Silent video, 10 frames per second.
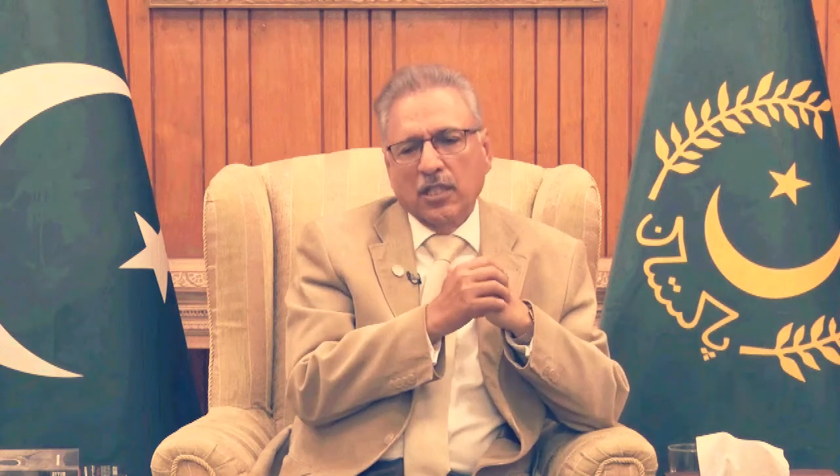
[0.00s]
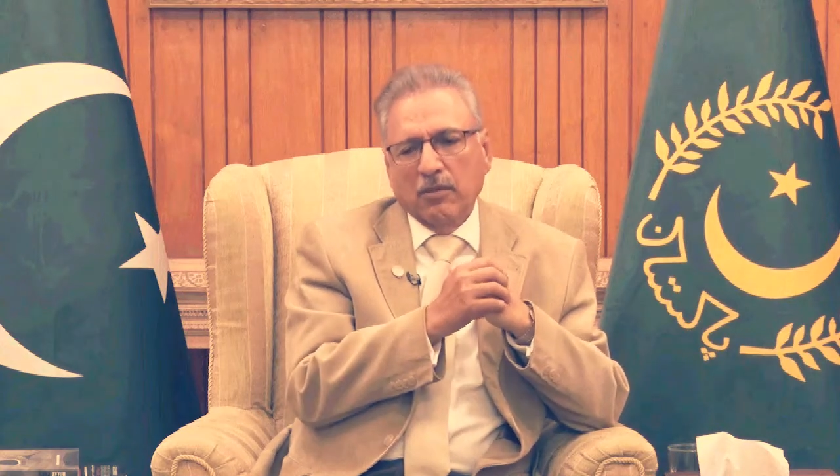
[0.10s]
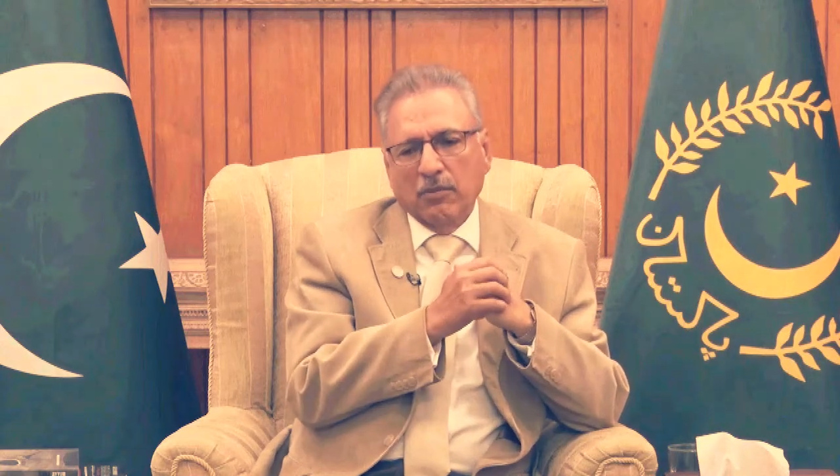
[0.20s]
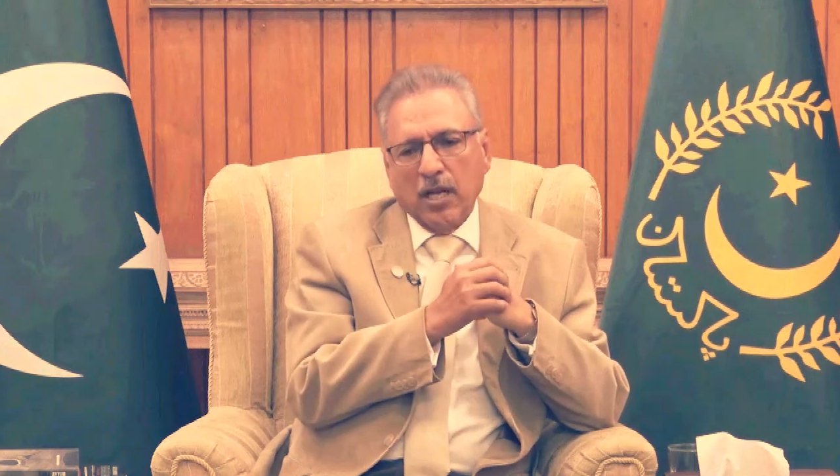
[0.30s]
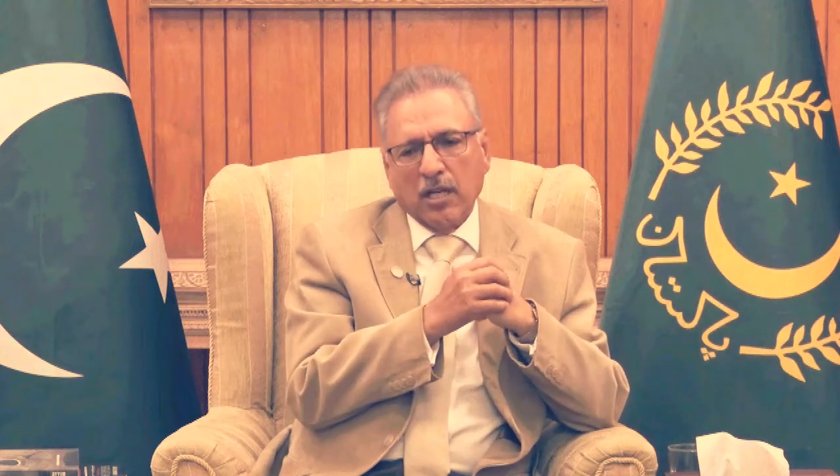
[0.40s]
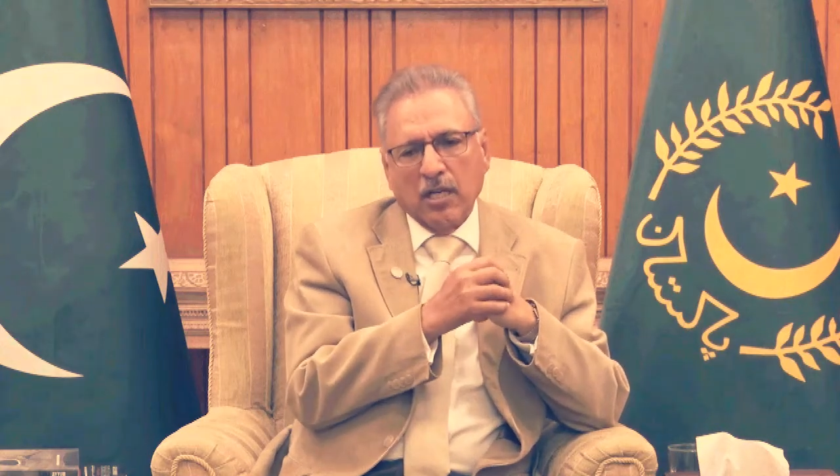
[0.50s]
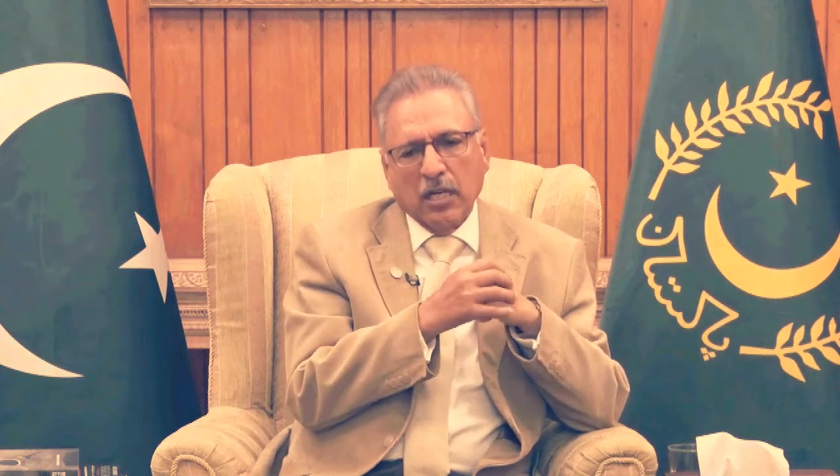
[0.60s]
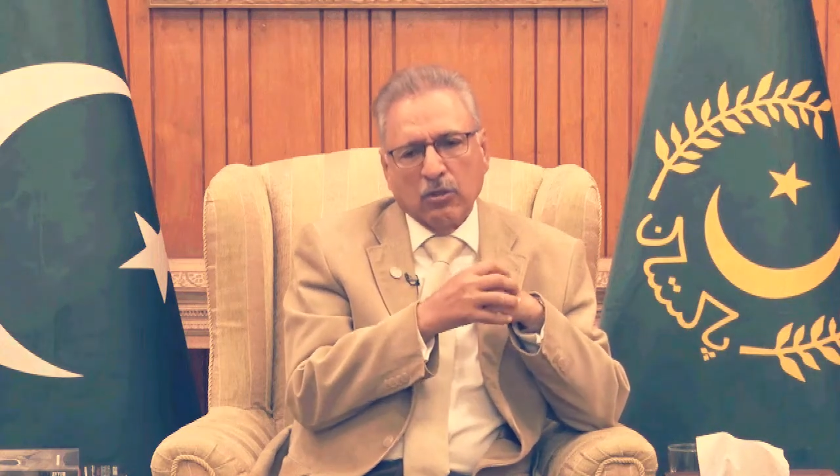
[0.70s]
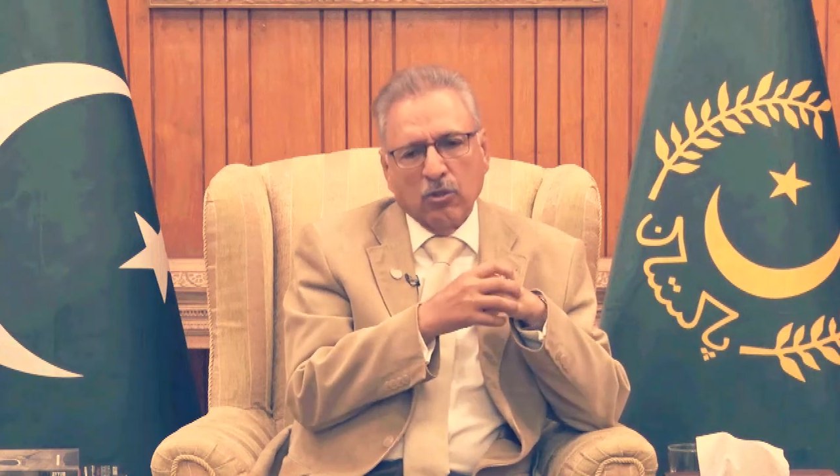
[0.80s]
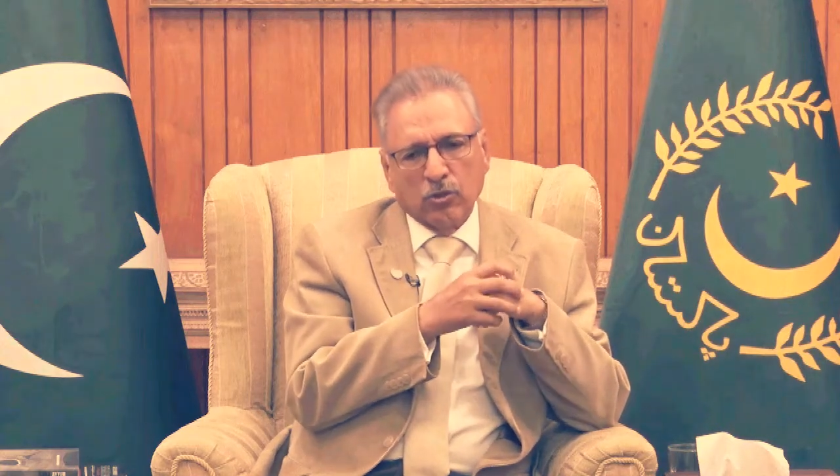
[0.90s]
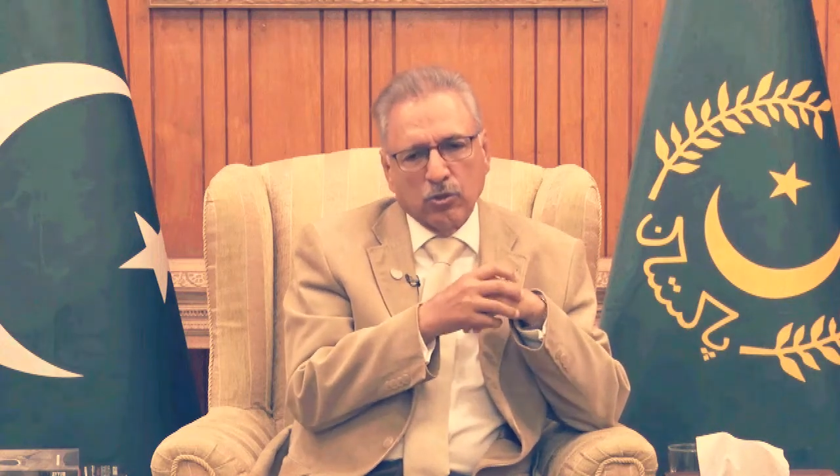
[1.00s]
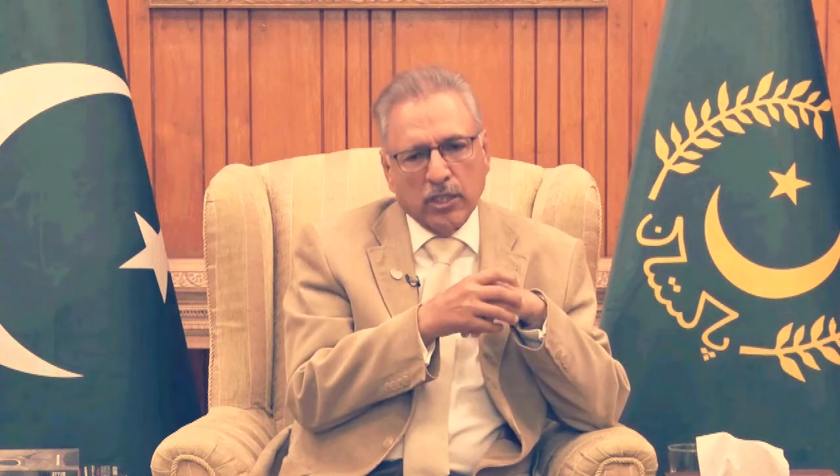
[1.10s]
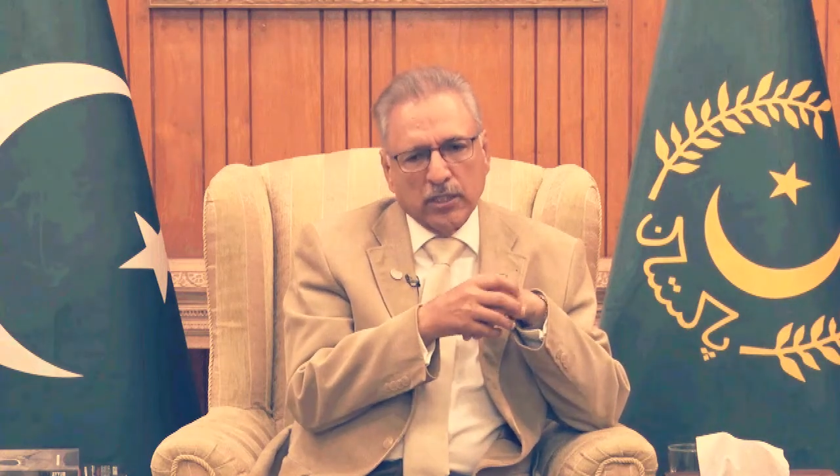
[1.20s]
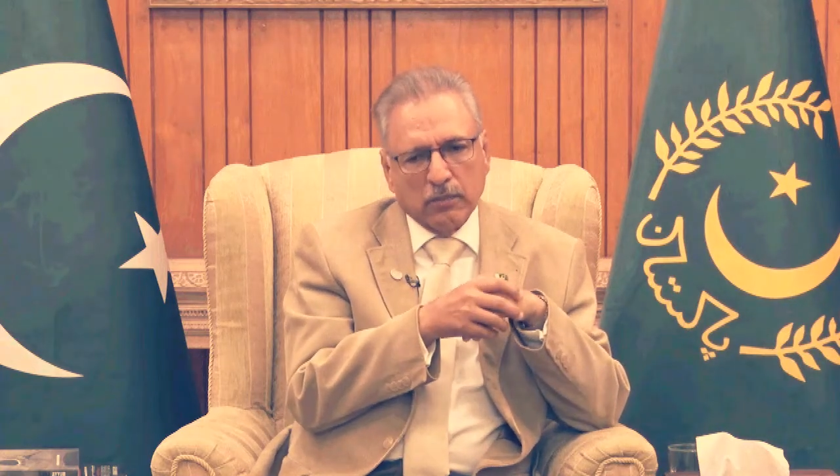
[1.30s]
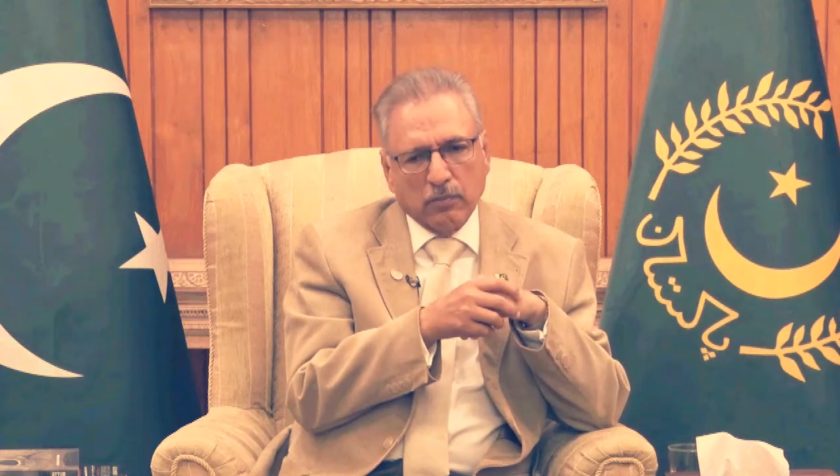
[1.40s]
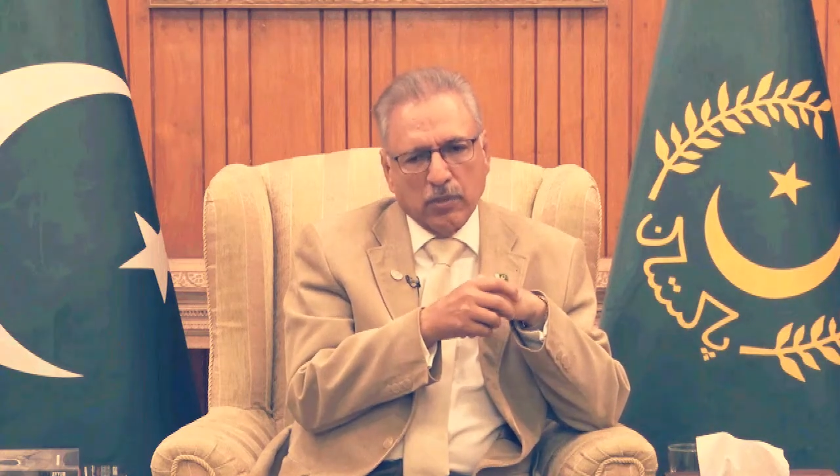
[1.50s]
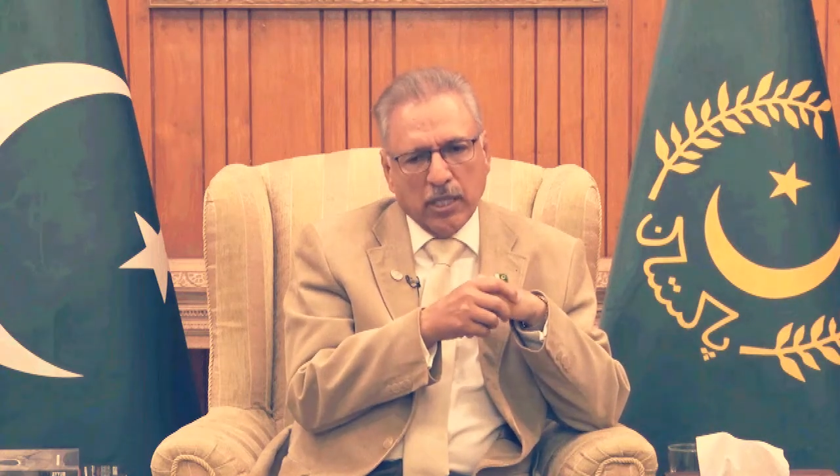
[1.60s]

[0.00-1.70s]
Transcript: Imran Khan also has a